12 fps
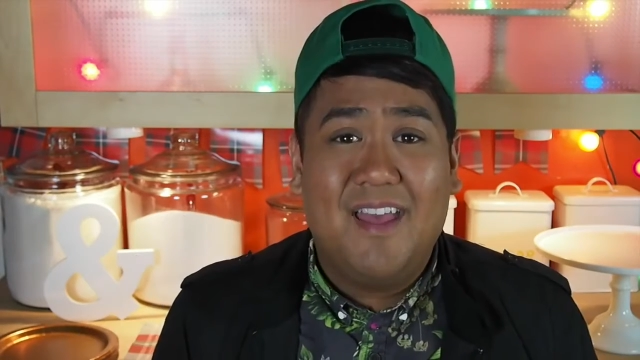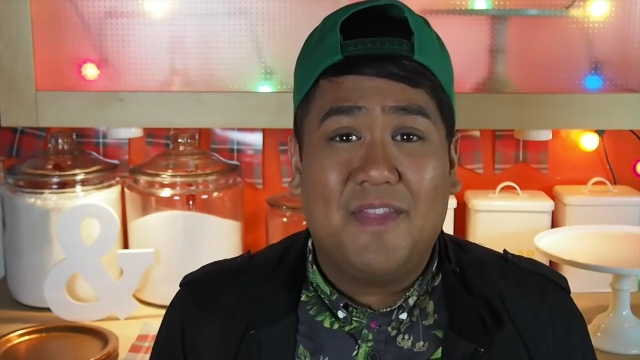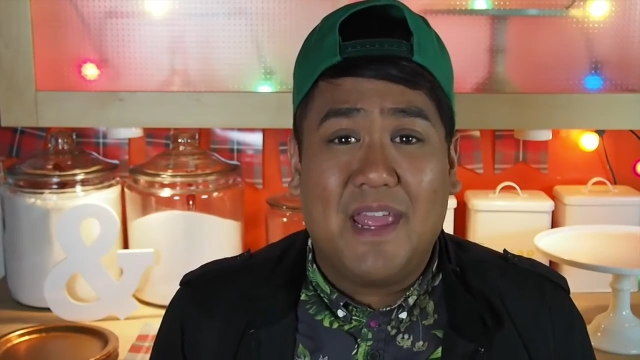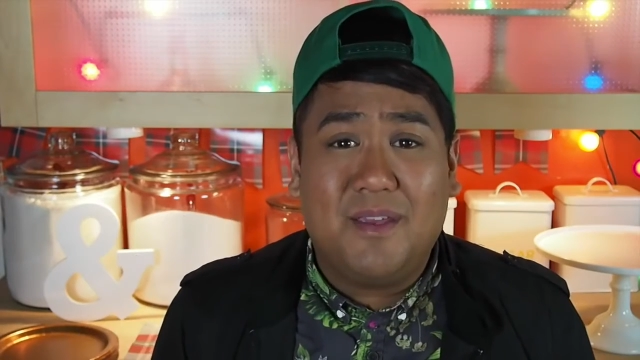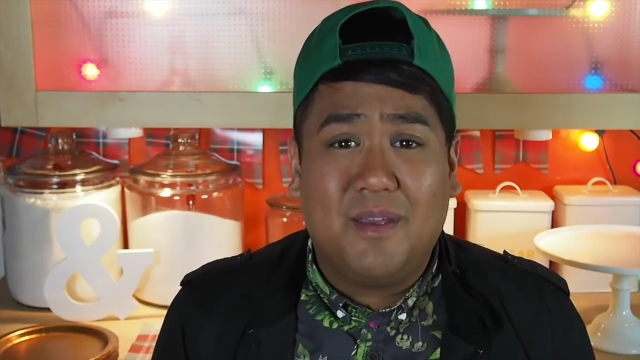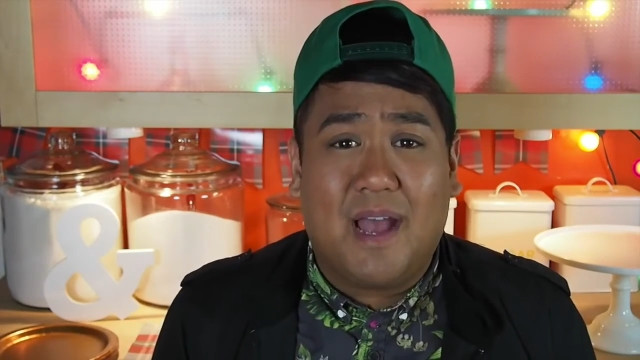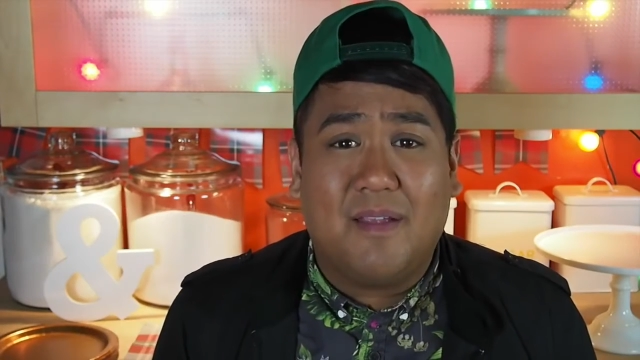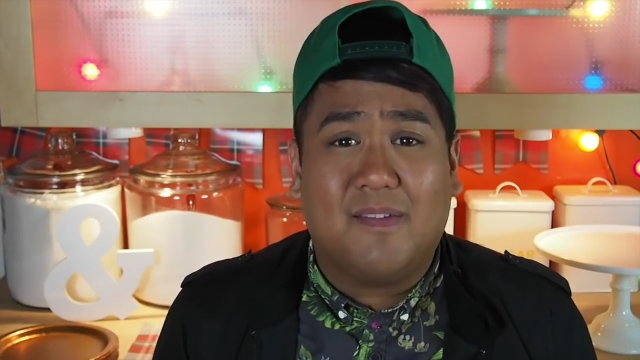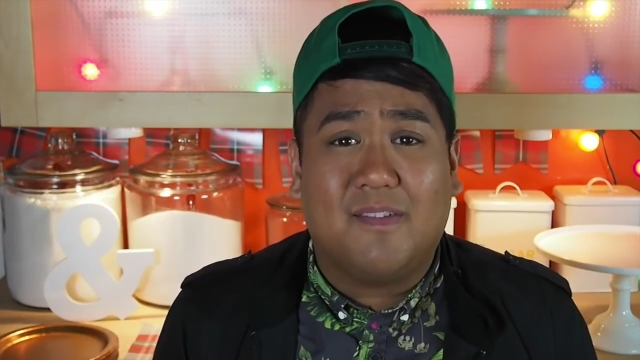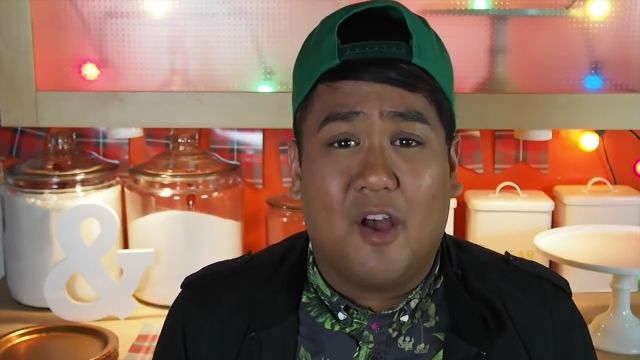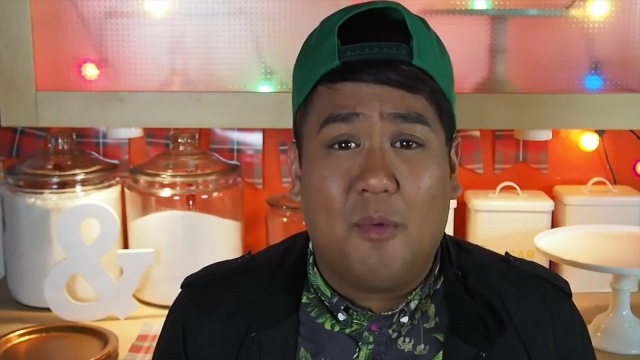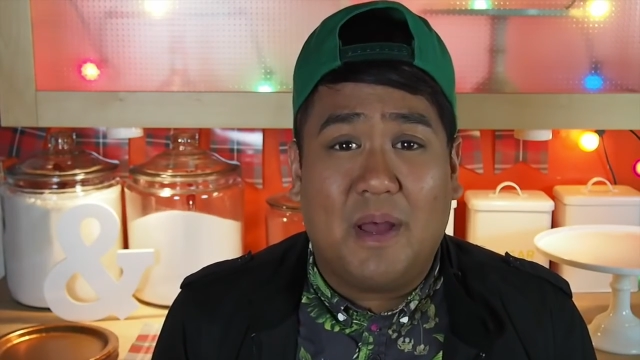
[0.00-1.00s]
Thank you guys
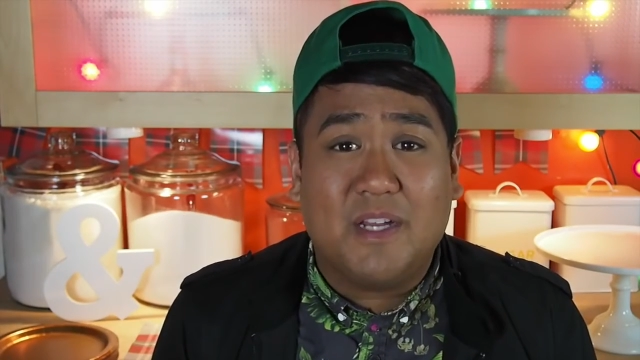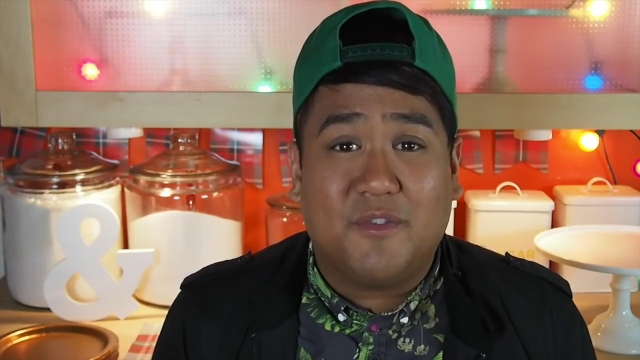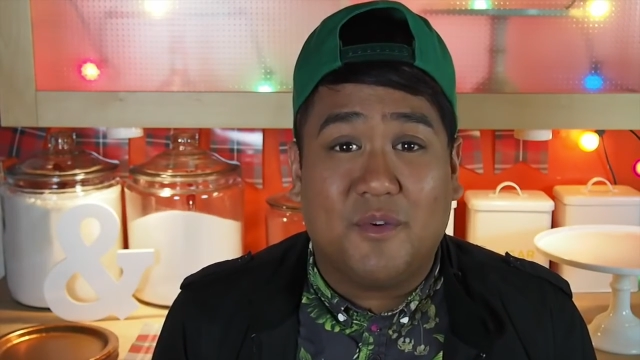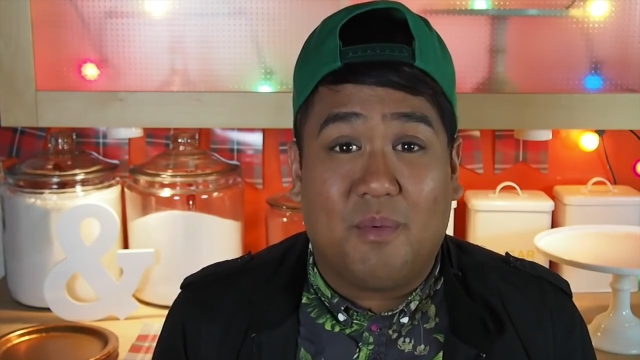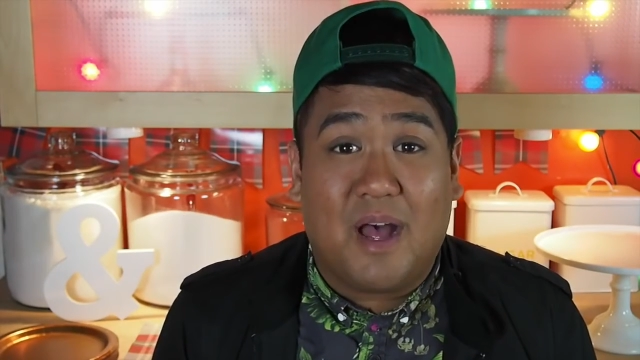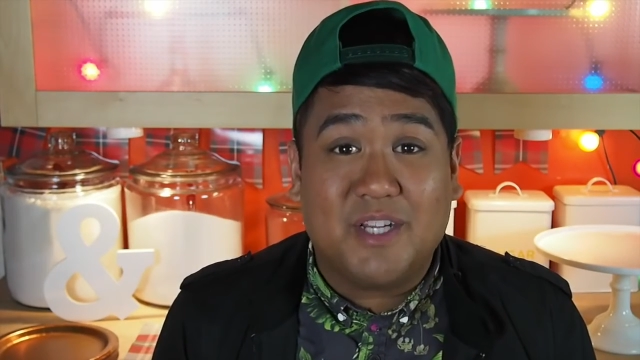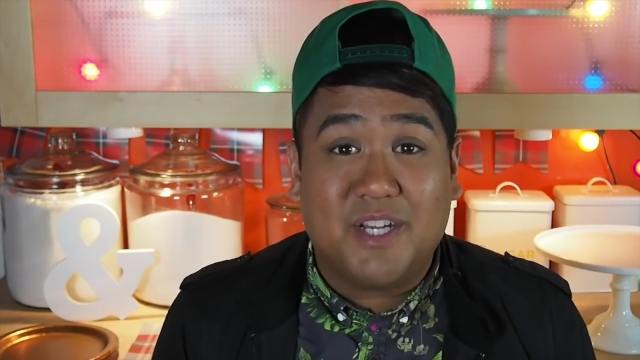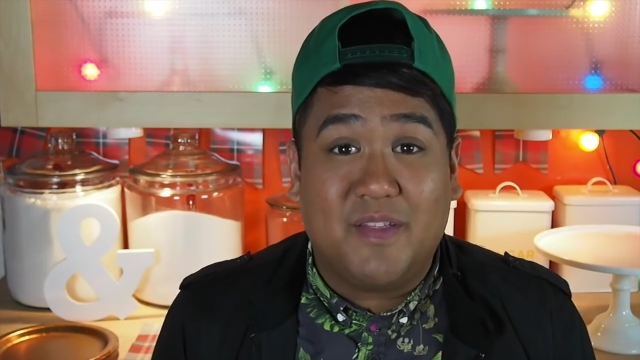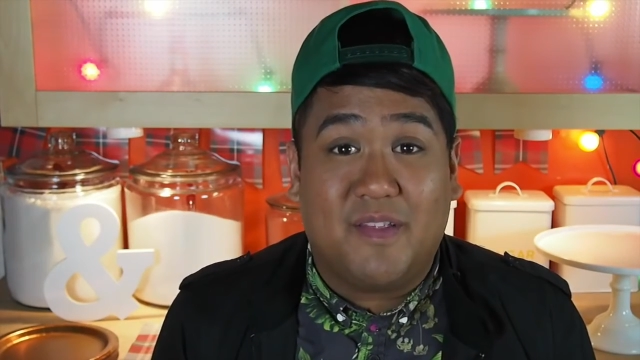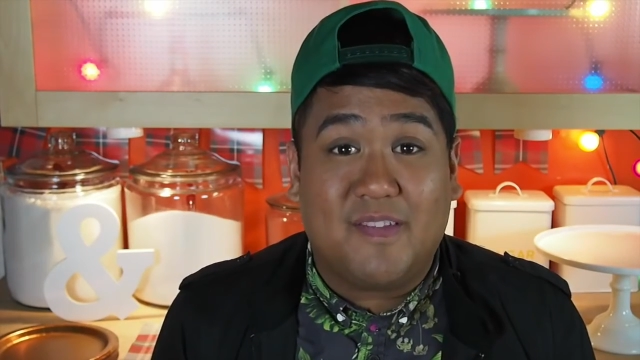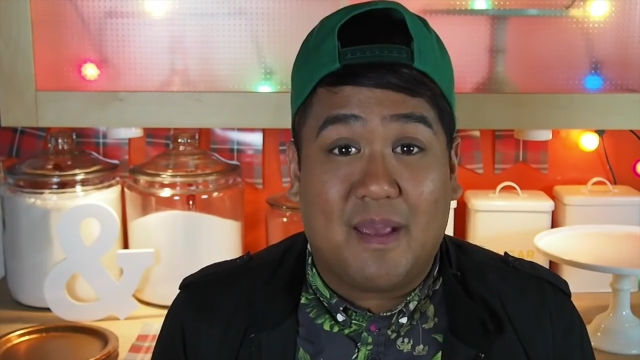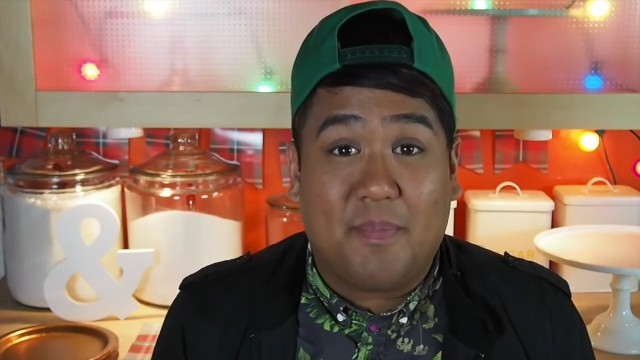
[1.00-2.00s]
so much for watching
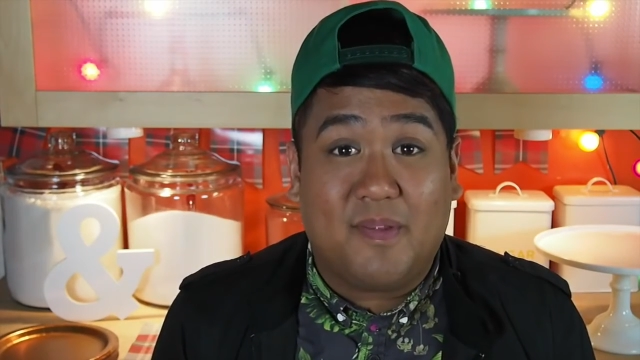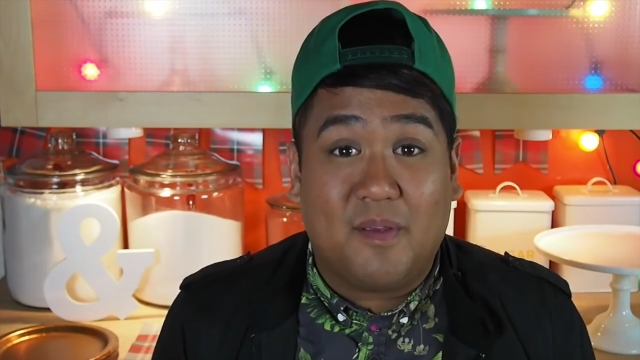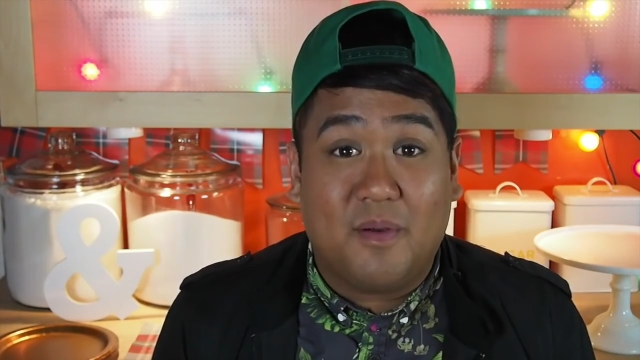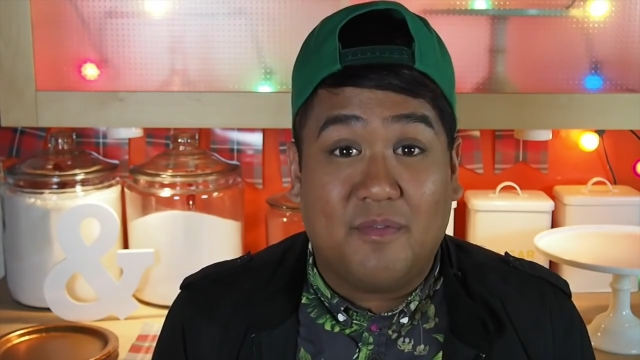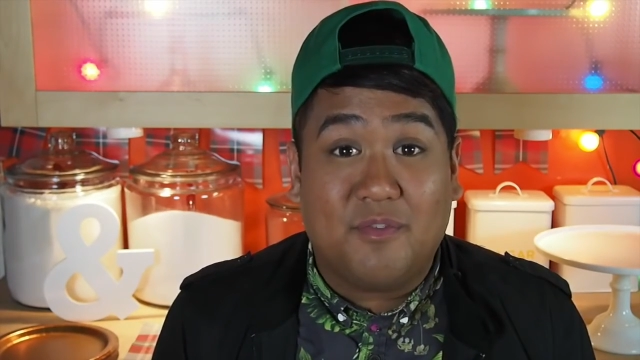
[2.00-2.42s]
this episode